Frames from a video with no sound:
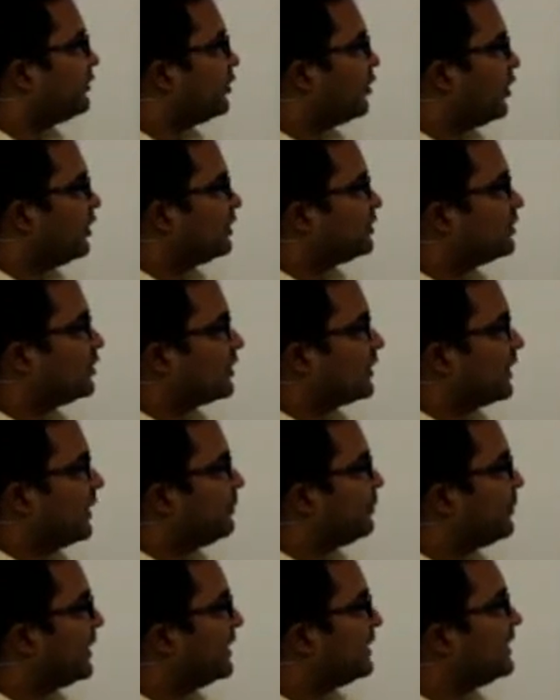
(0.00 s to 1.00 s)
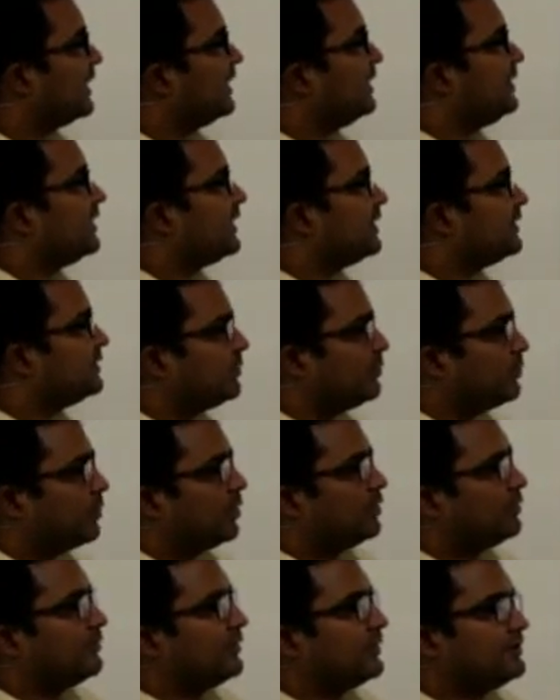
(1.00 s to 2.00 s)
have to also compare the interest
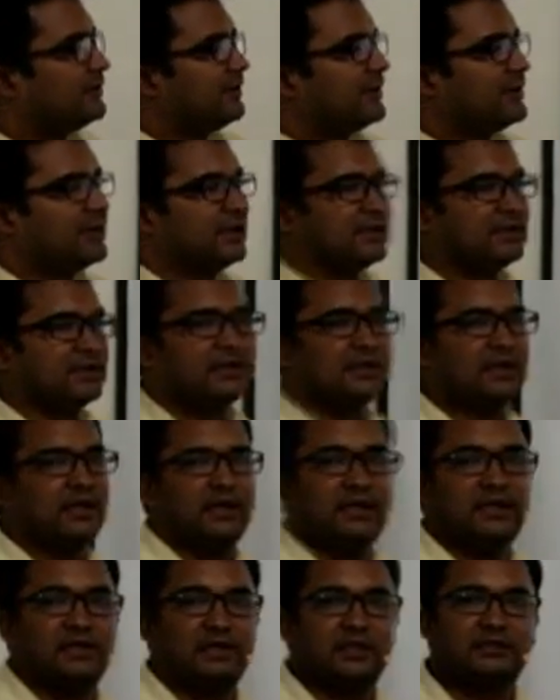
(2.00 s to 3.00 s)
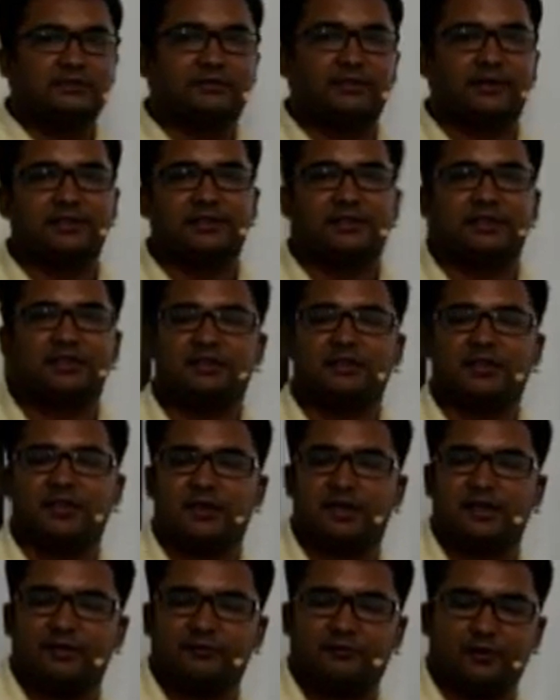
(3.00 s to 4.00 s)
amount with various other interest phases.
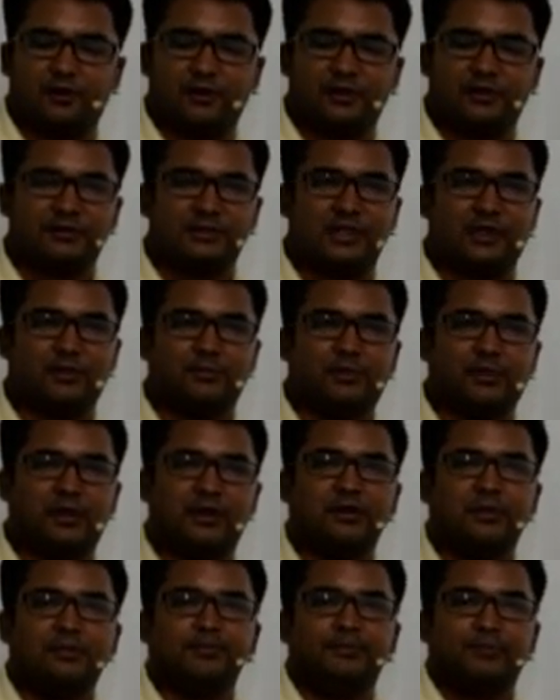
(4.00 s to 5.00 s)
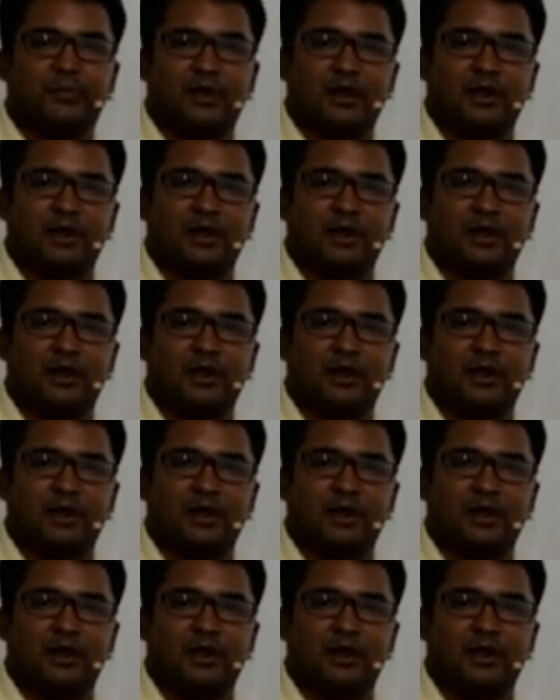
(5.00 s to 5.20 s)
Say for example,